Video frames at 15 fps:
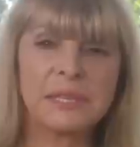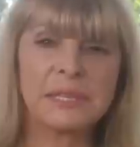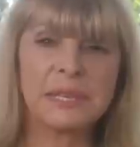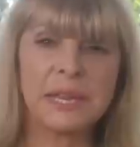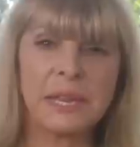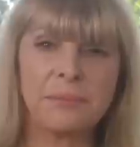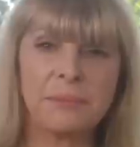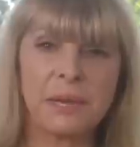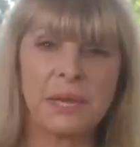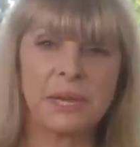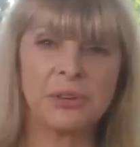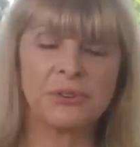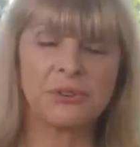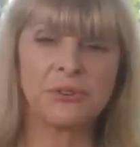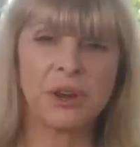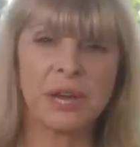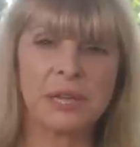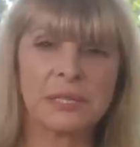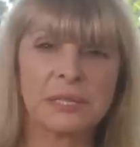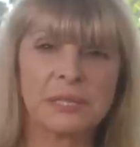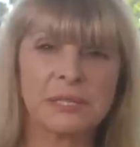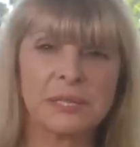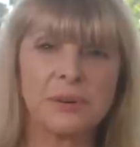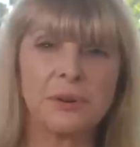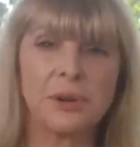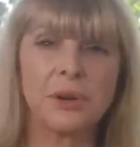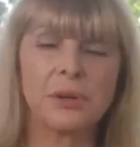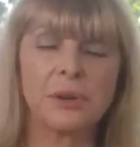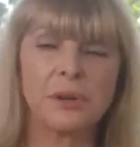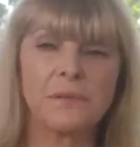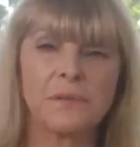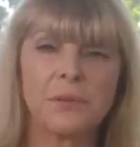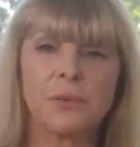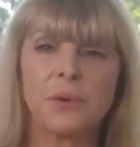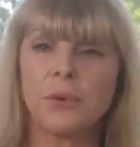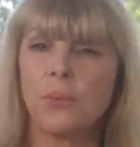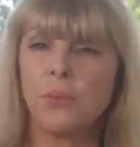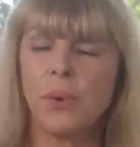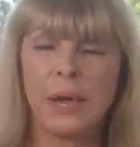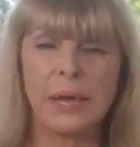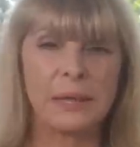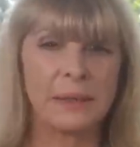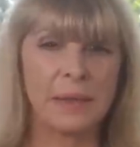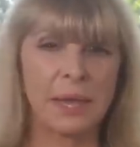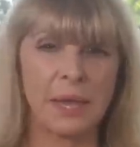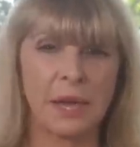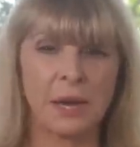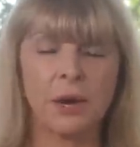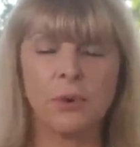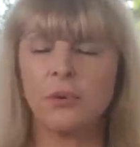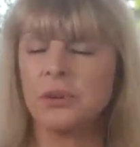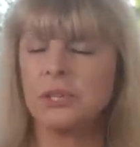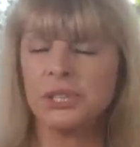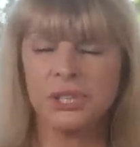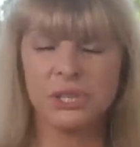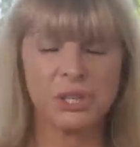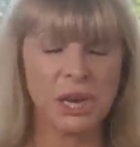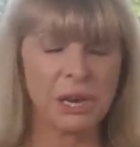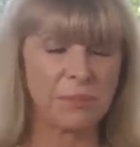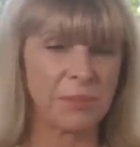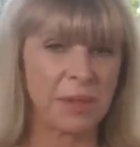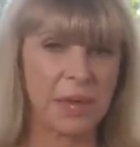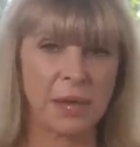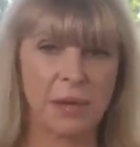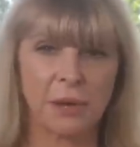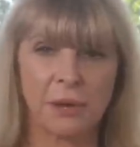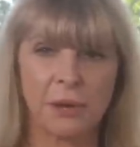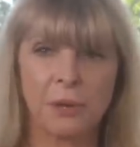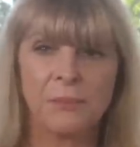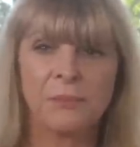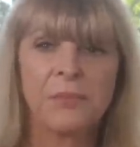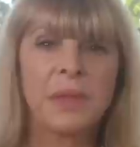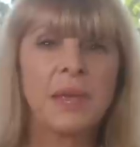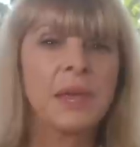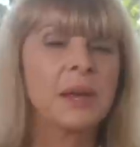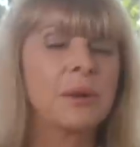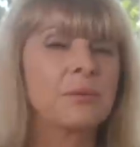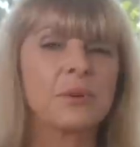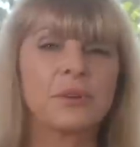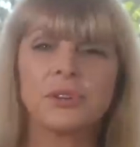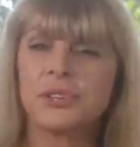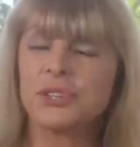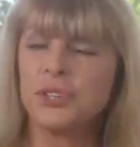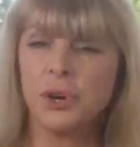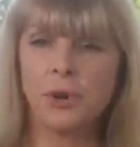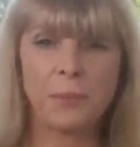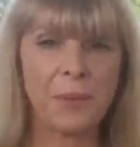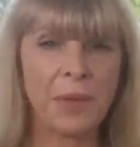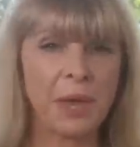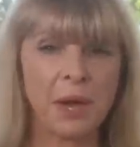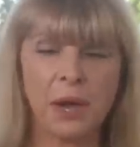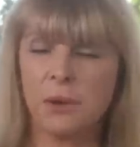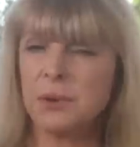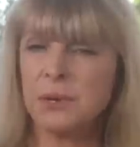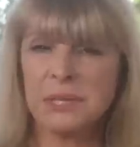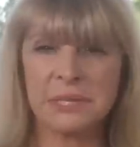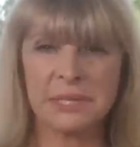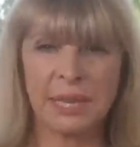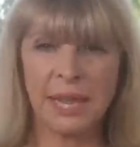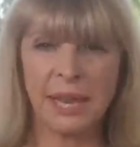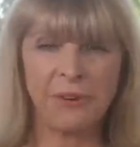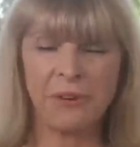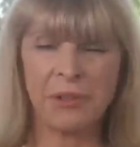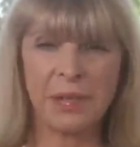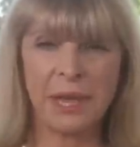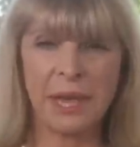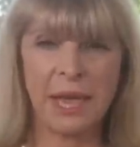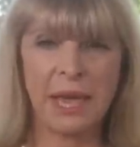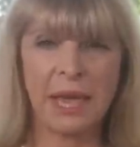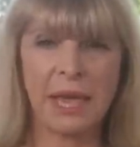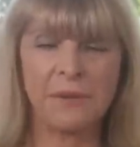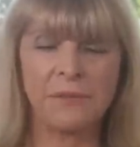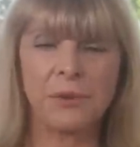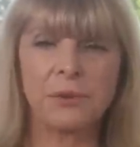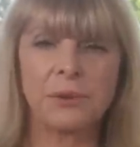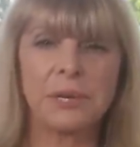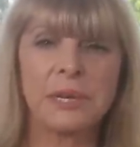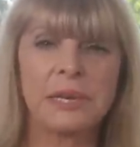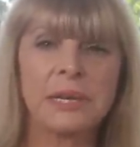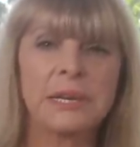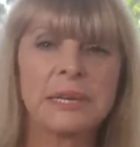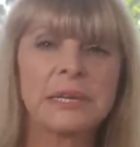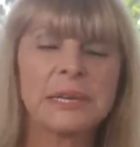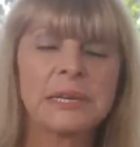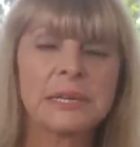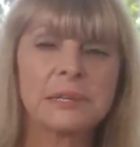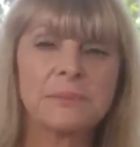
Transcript: the same interests? Don't look for what weight they are, what shape they are, what job they are, what salary they have. You need